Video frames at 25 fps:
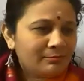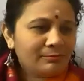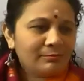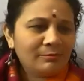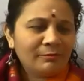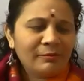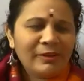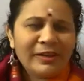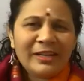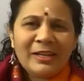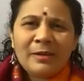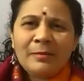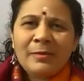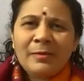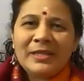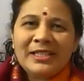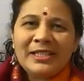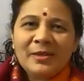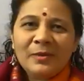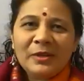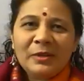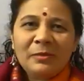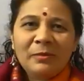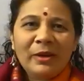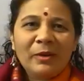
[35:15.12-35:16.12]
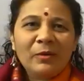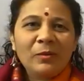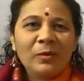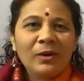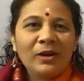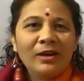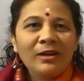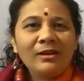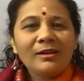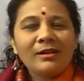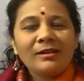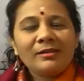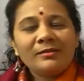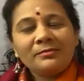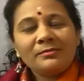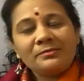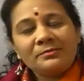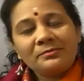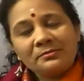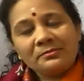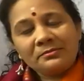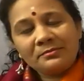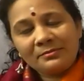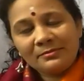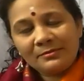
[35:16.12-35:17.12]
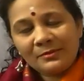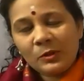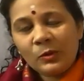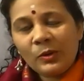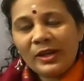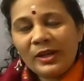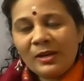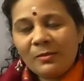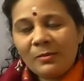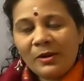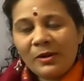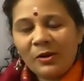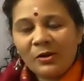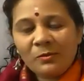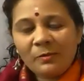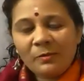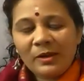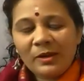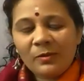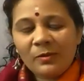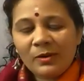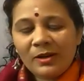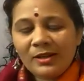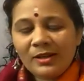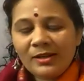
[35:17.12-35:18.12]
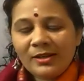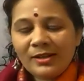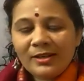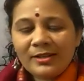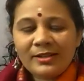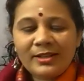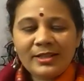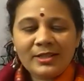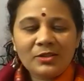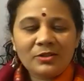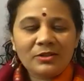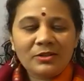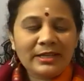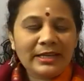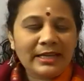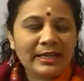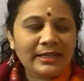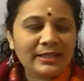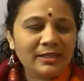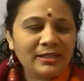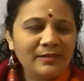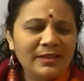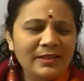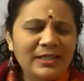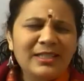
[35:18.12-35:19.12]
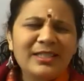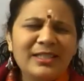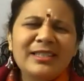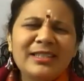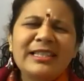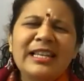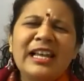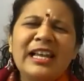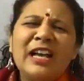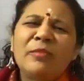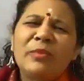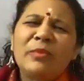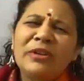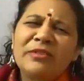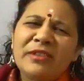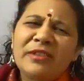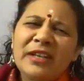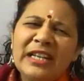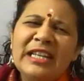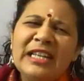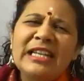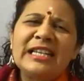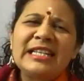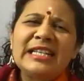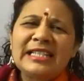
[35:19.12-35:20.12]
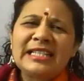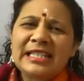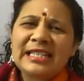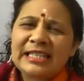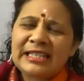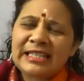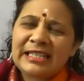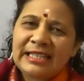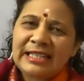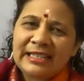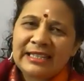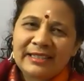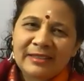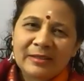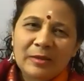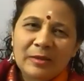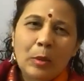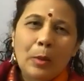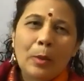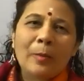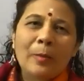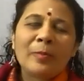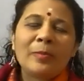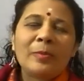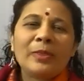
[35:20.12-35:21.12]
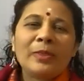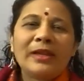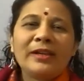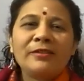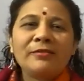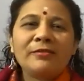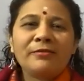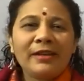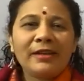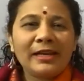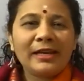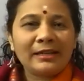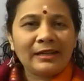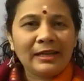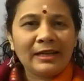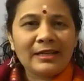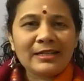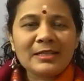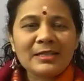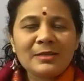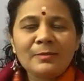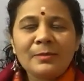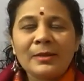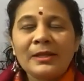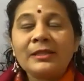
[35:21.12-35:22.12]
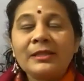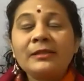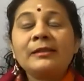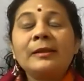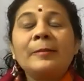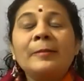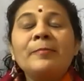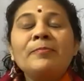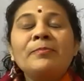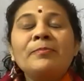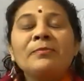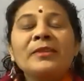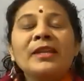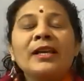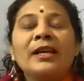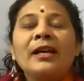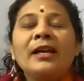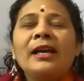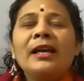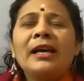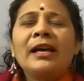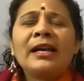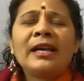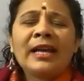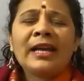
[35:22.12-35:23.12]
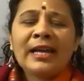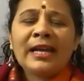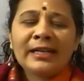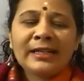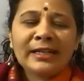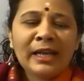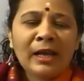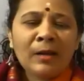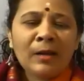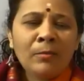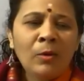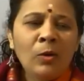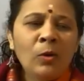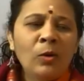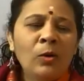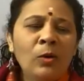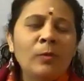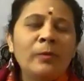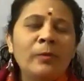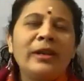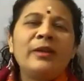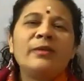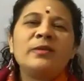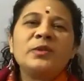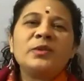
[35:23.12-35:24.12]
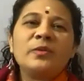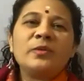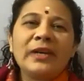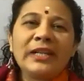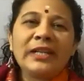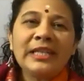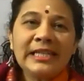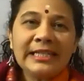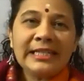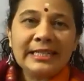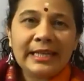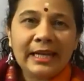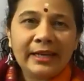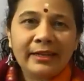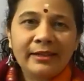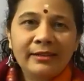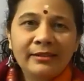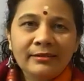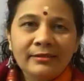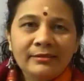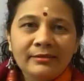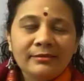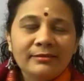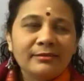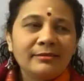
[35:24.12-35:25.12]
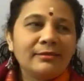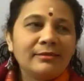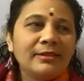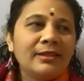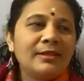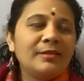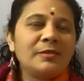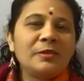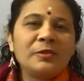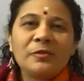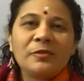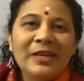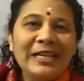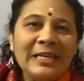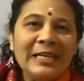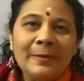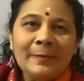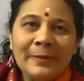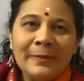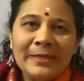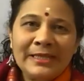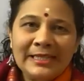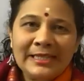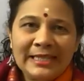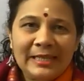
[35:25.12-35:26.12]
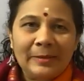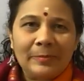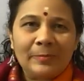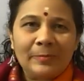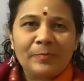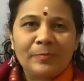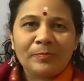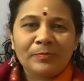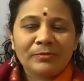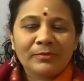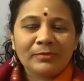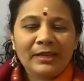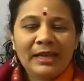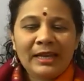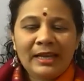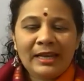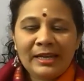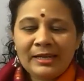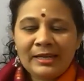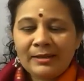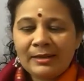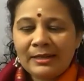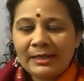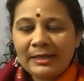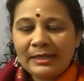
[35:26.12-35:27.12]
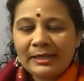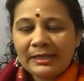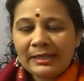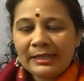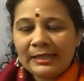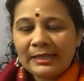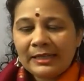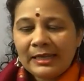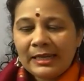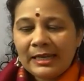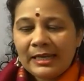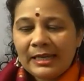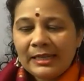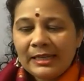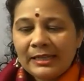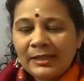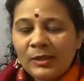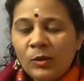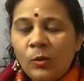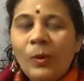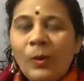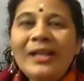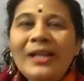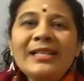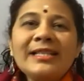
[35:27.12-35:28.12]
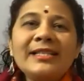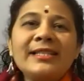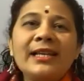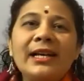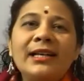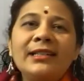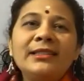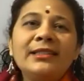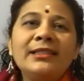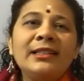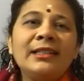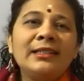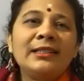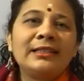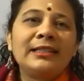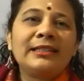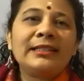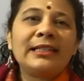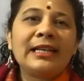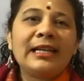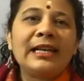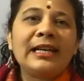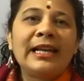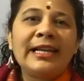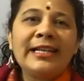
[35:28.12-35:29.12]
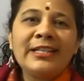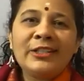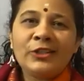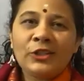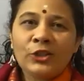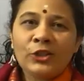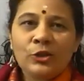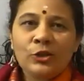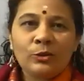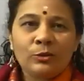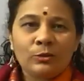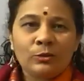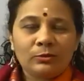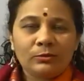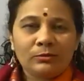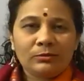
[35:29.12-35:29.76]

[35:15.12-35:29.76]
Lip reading: very busy with my work, going about my work and day-to-day activities. This happened very recently, in fact, last month. And I had come home and I was very tired. I was very busy. And the one sadhana that I like to do